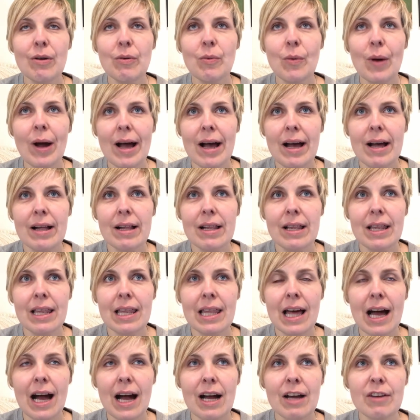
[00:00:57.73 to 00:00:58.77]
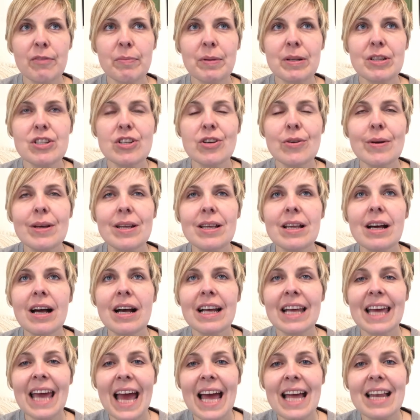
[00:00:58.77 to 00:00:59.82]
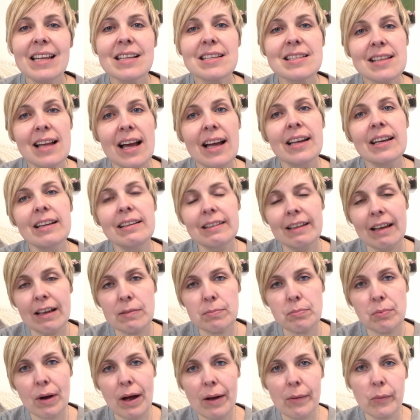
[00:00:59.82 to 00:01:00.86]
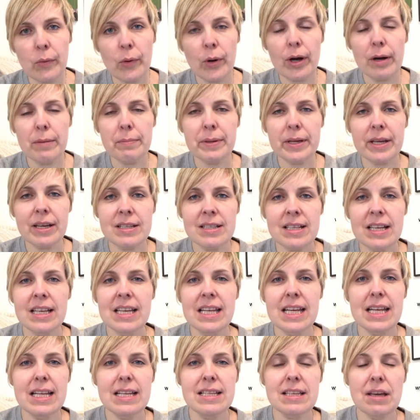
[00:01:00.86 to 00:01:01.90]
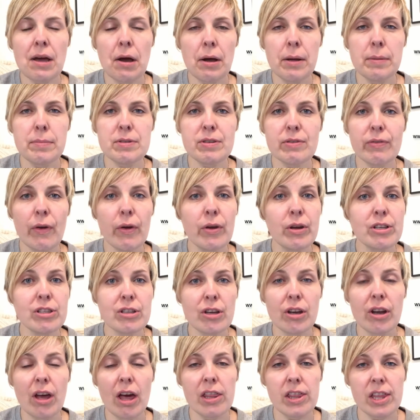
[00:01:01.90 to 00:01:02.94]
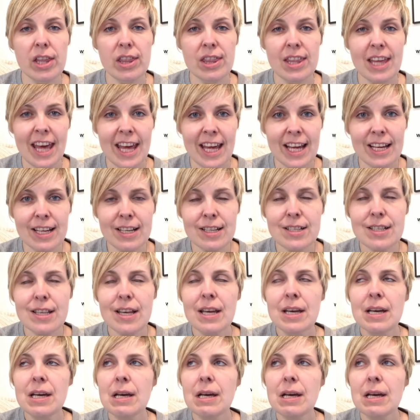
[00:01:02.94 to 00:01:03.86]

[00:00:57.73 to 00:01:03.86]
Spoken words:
Well, I've been doing, again, slightly less brand work because I need time to focus on other things,